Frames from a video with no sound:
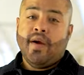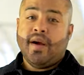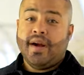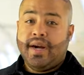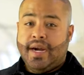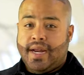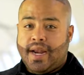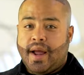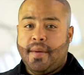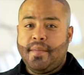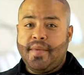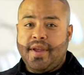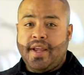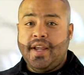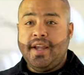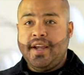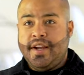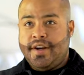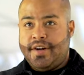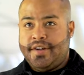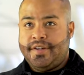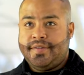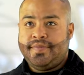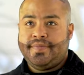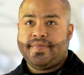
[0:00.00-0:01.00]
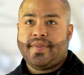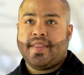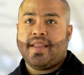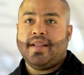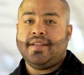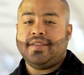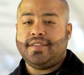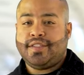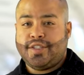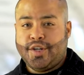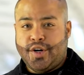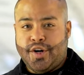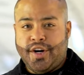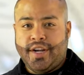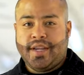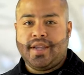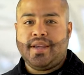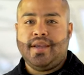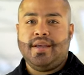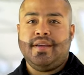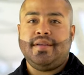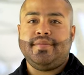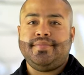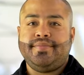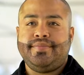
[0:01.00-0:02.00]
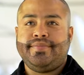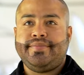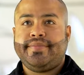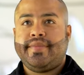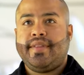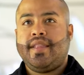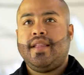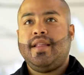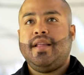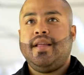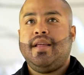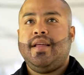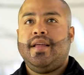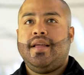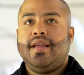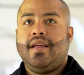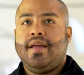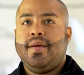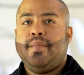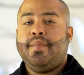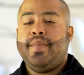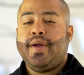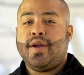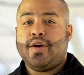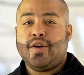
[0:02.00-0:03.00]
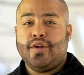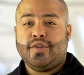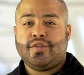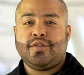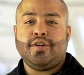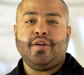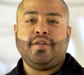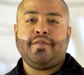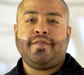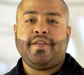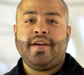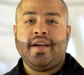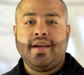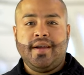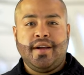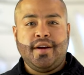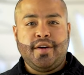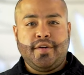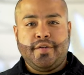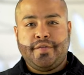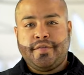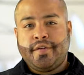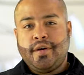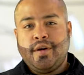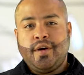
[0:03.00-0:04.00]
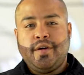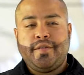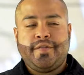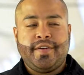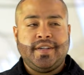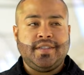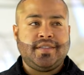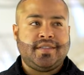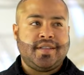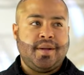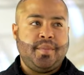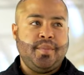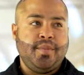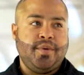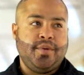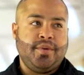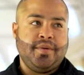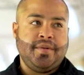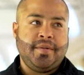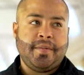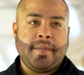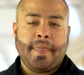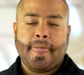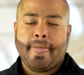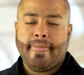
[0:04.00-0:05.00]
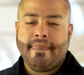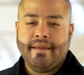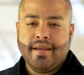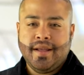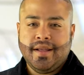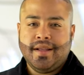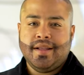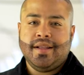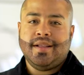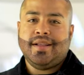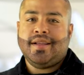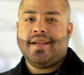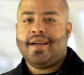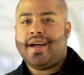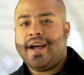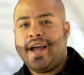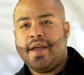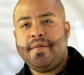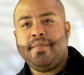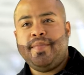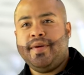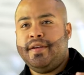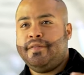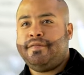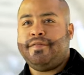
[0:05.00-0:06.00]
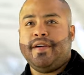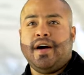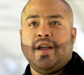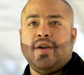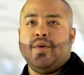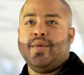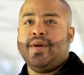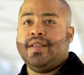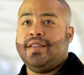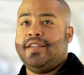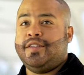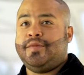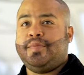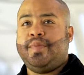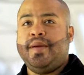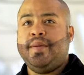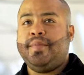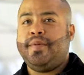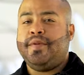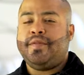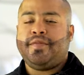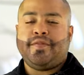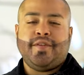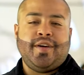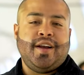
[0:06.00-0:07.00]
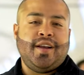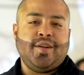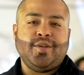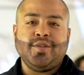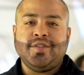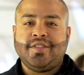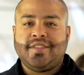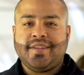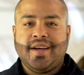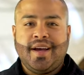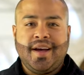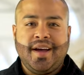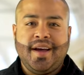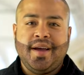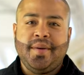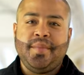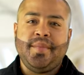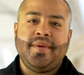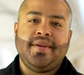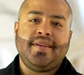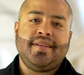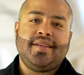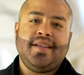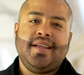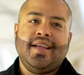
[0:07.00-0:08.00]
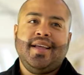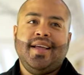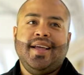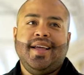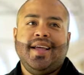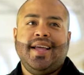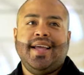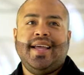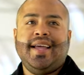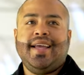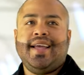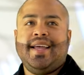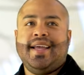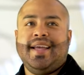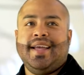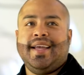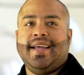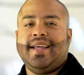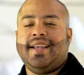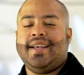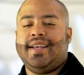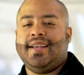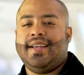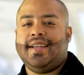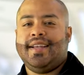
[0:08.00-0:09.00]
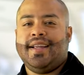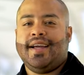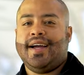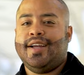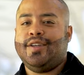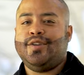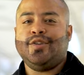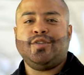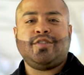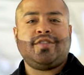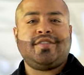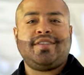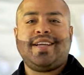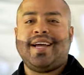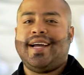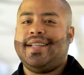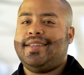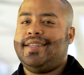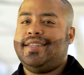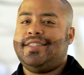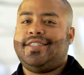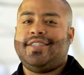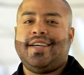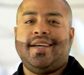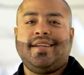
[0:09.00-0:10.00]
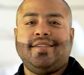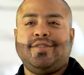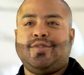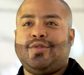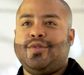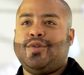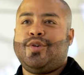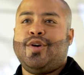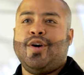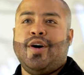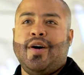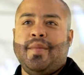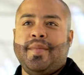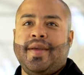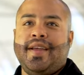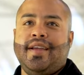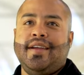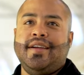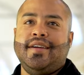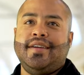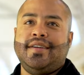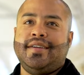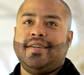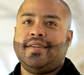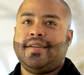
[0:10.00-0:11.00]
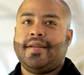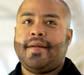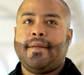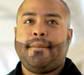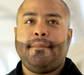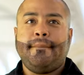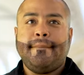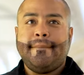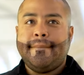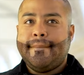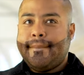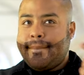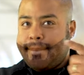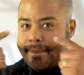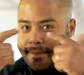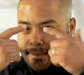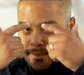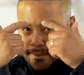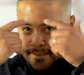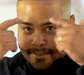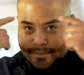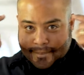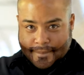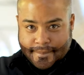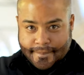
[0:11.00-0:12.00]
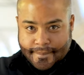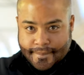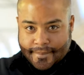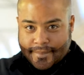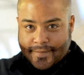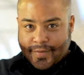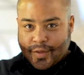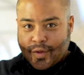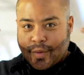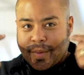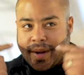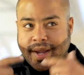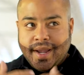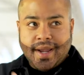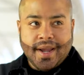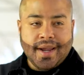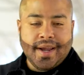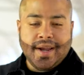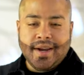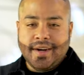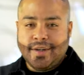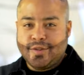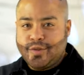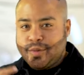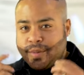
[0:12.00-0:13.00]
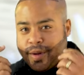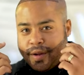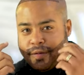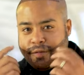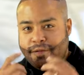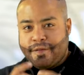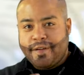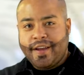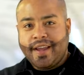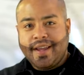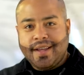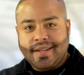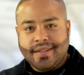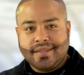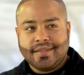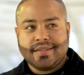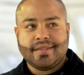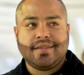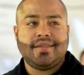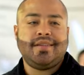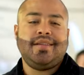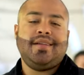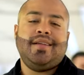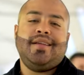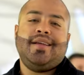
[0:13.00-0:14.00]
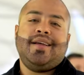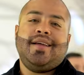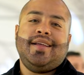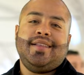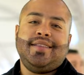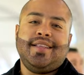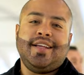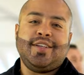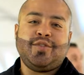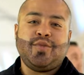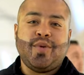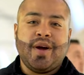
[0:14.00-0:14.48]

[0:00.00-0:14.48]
and I'm here in Turkey because of hair of, of Istanbul. I've been following these people for a long time, and I just got the chance to come here, do my hair, do my face, and that's